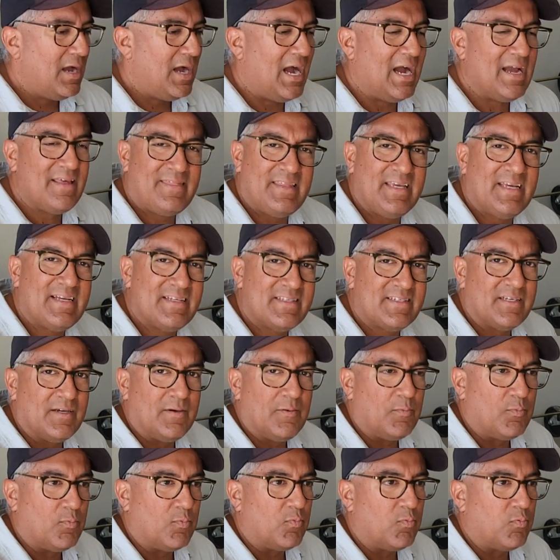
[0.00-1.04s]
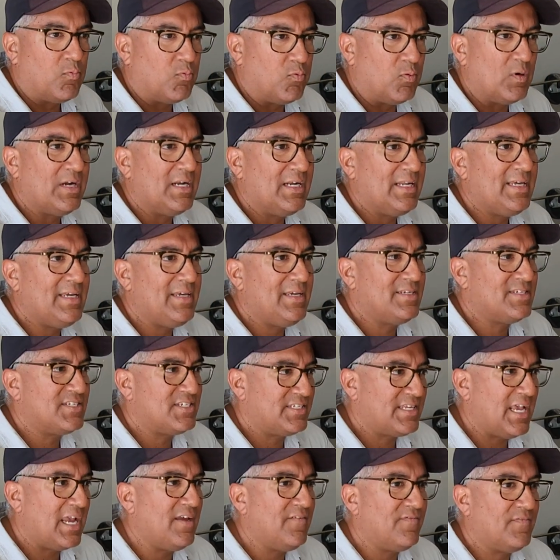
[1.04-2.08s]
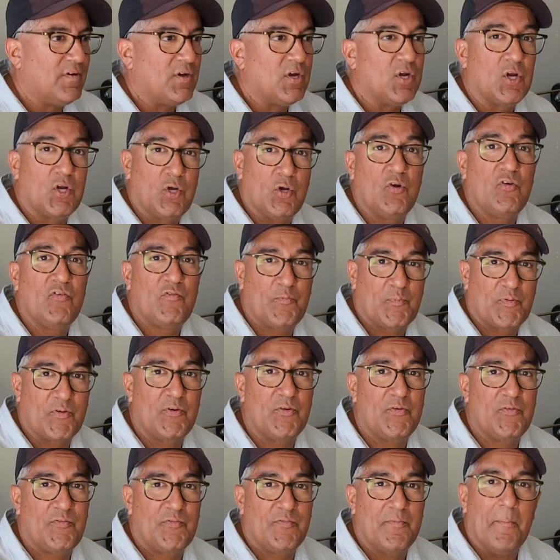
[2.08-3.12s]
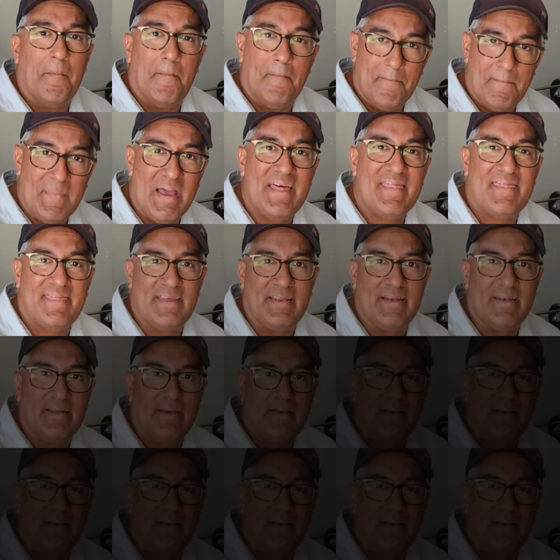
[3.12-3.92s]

I think it's a really safe, goof-proof method.